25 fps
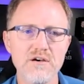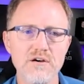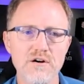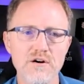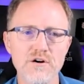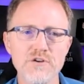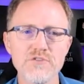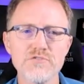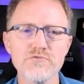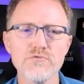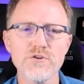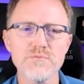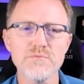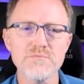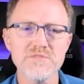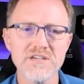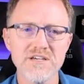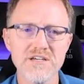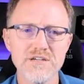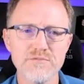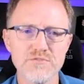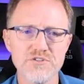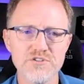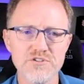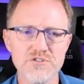Earthworms
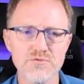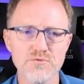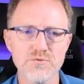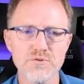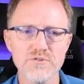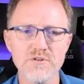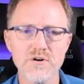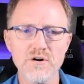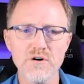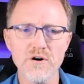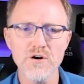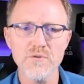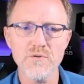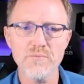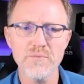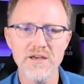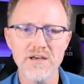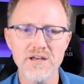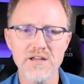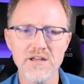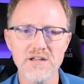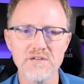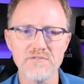can restore the hard pan